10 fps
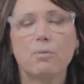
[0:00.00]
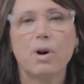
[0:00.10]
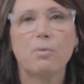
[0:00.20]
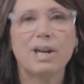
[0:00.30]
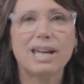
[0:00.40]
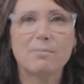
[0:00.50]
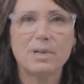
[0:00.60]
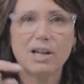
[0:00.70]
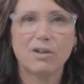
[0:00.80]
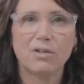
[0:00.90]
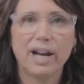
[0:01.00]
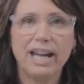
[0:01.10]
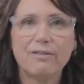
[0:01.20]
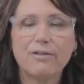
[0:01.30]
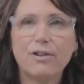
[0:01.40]
when we can be
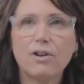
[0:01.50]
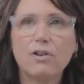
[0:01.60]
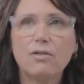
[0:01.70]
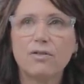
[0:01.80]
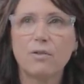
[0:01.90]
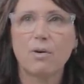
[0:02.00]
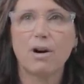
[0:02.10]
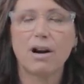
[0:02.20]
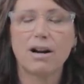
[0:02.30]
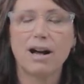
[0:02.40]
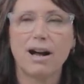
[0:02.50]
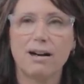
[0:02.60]
grateful for